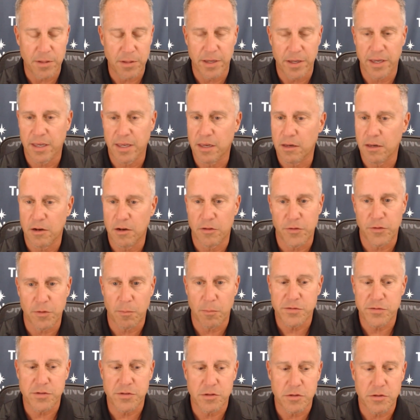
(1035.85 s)
Like, you know, the,
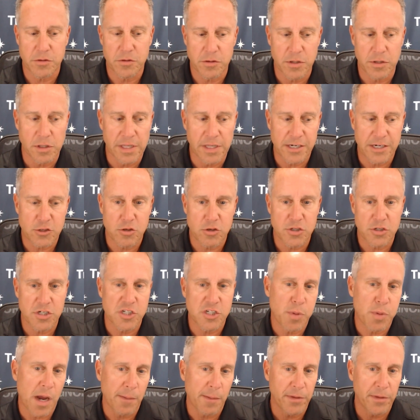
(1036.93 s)
the
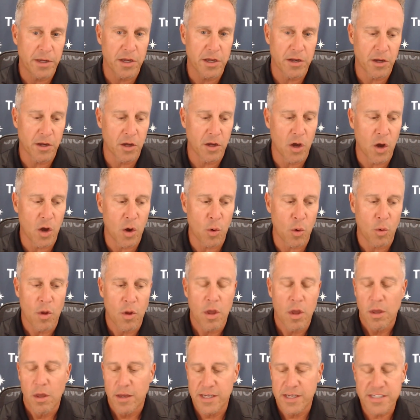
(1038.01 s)
electrician's probably going to go,
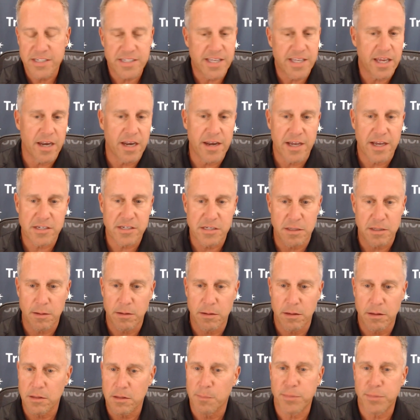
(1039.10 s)
he's standing next to
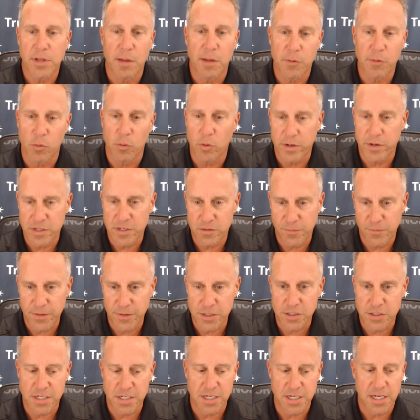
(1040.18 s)
the, the plumber when he's
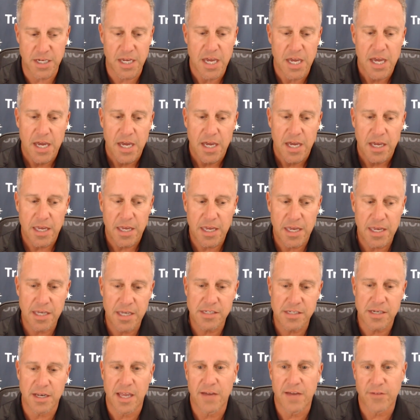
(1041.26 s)
fishing, he's
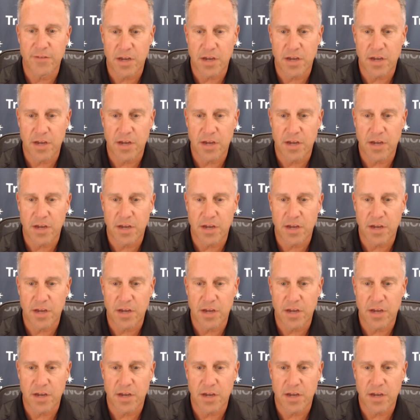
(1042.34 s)
going to have a